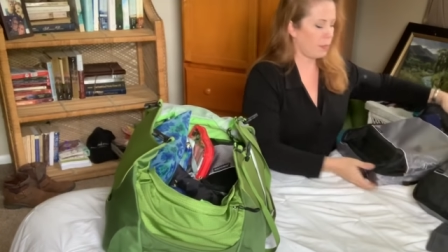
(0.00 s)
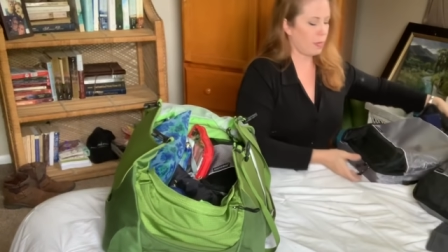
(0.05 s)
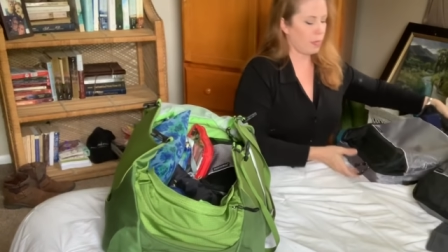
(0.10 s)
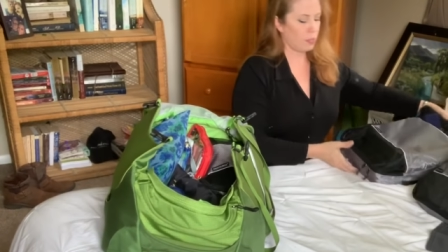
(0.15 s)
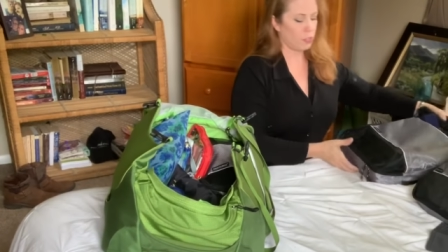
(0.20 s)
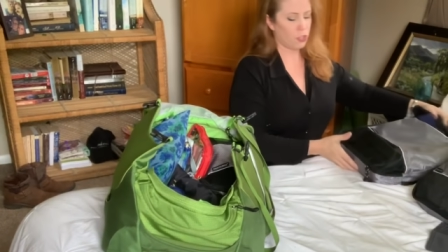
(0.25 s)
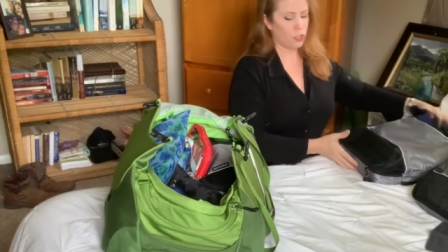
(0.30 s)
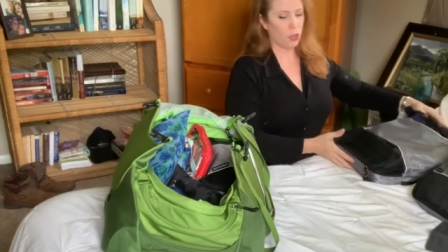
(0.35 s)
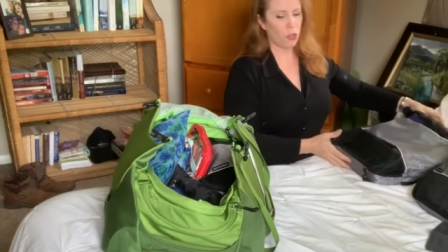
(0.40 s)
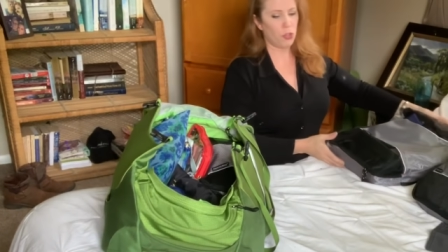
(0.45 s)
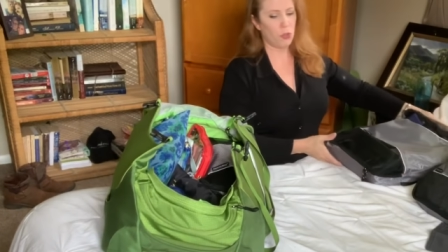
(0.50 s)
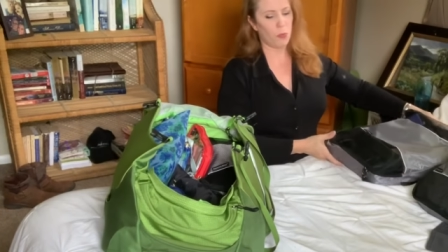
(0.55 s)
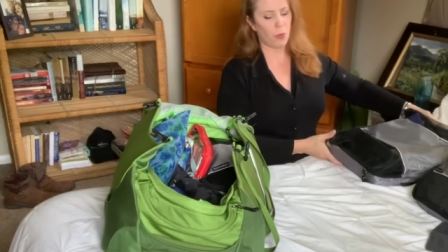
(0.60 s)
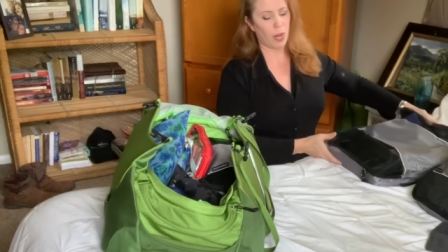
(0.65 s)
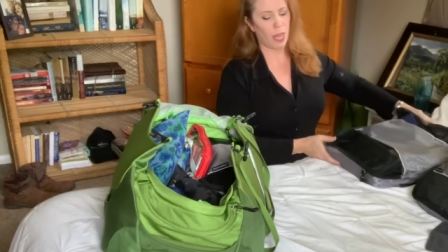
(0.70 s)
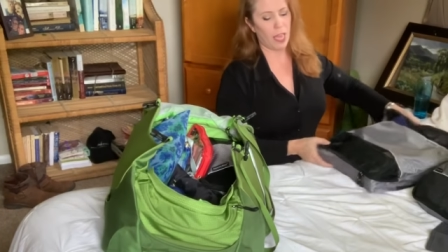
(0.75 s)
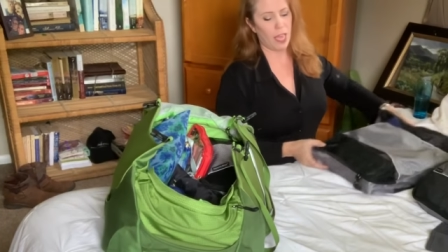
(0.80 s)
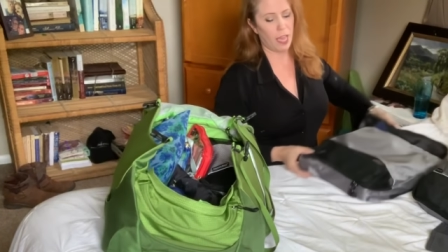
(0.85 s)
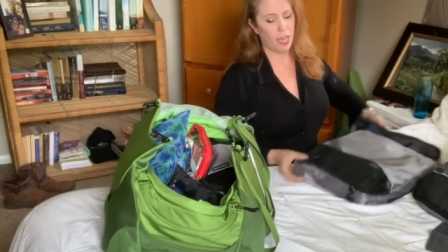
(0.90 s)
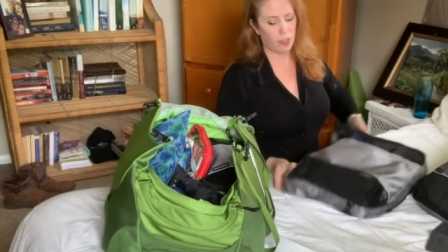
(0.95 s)
but I'll show you
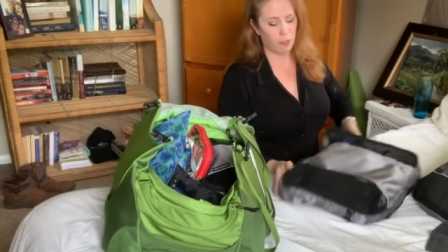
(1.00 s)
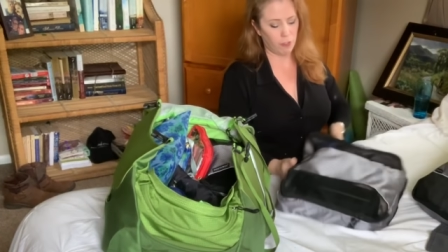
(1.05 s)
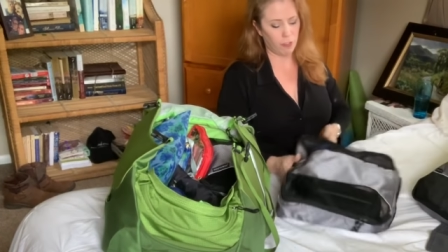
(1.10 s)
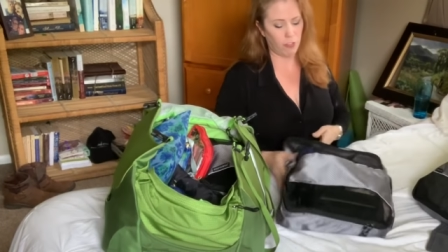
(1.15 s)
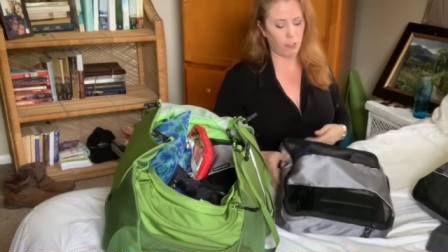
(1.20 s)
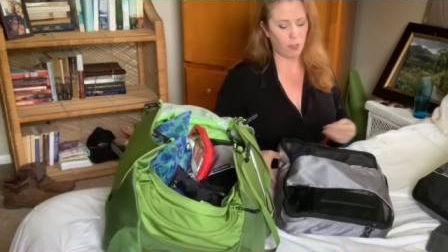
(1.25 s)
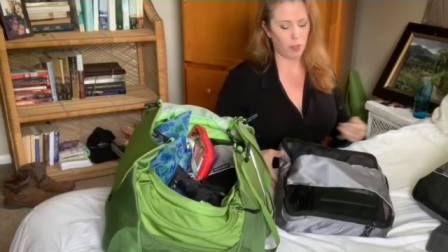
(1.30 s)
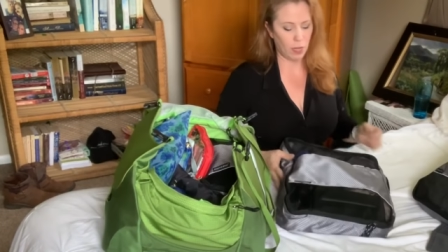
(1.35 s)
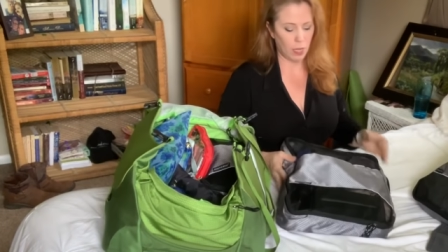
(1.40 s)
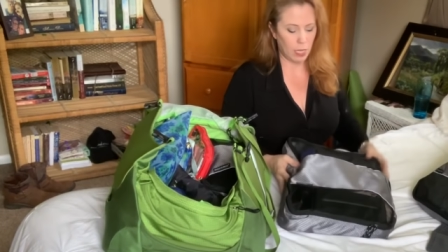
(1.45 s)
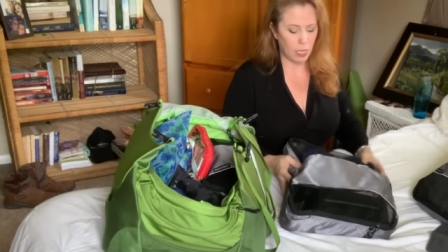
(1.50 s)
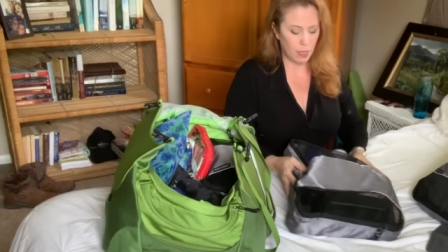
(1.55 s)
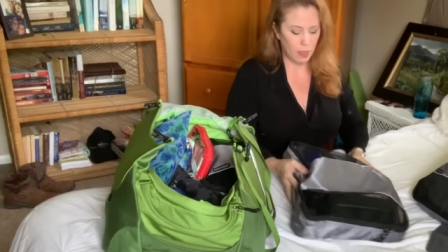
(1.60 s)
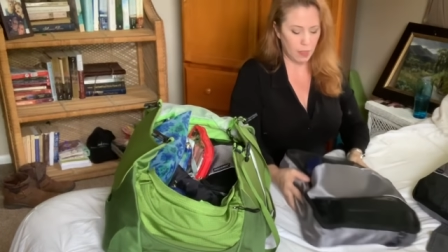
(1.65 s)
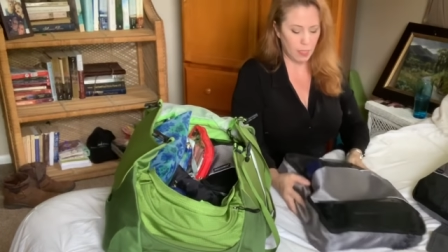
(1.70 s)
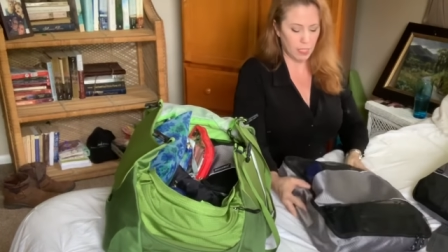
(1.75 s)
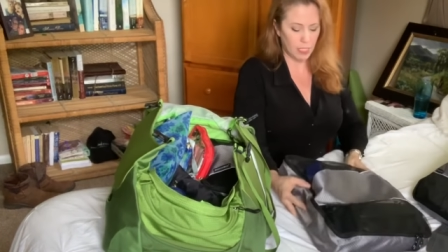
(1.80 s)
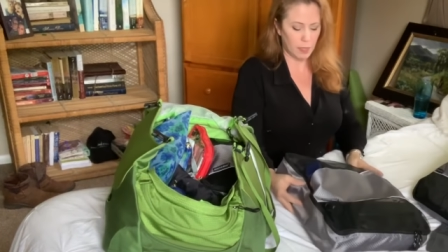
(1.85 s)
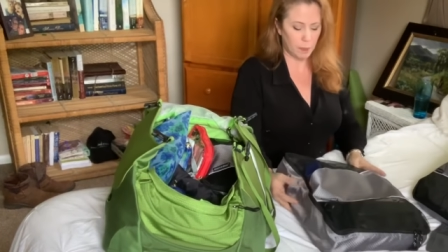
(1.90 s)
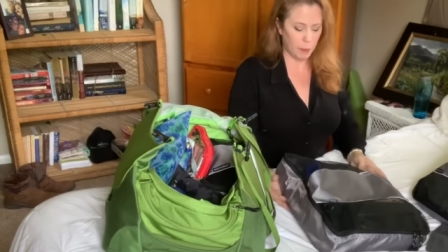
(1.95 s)
what I have
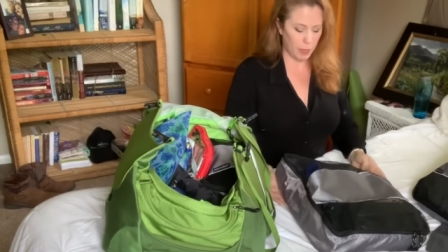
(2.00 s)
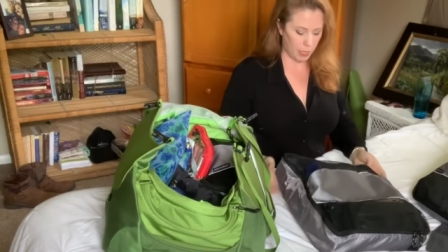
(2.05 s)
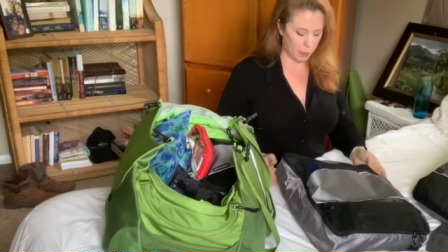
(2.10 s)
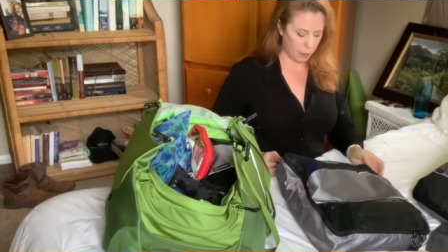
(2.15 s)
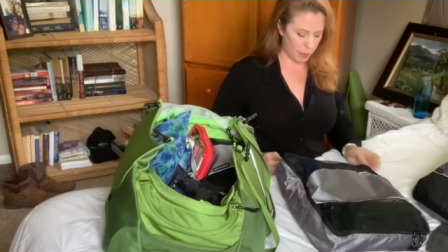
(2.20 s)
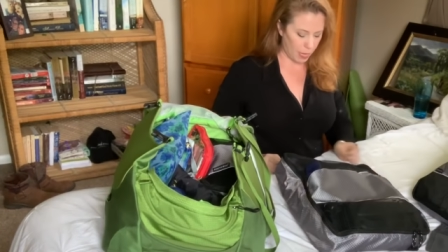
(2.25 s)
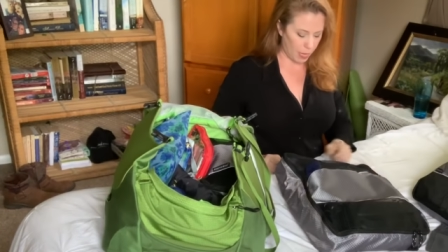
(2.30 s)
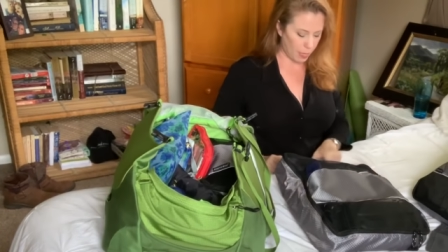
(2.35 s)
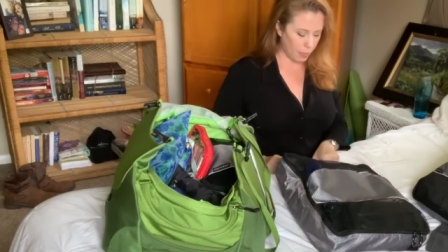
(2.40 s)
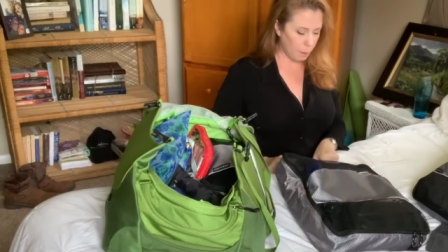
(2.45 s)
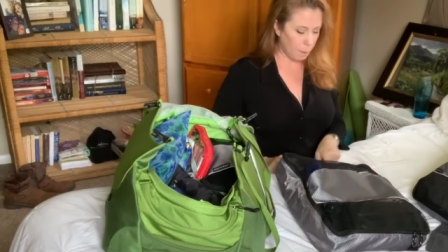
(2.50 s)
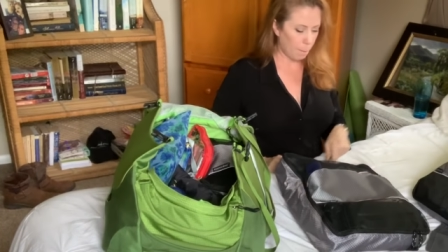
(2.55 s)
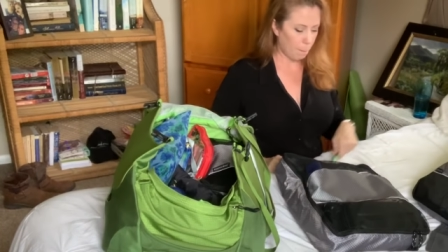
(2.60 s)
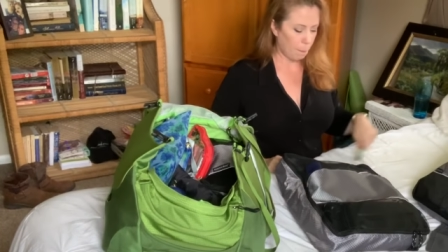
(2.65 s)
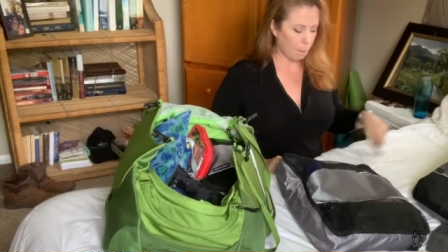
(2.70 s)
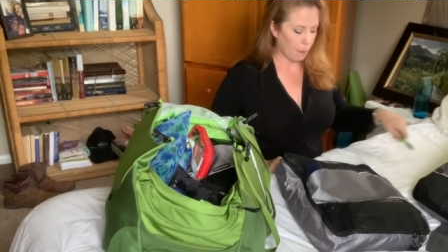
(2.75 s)
in this big bag.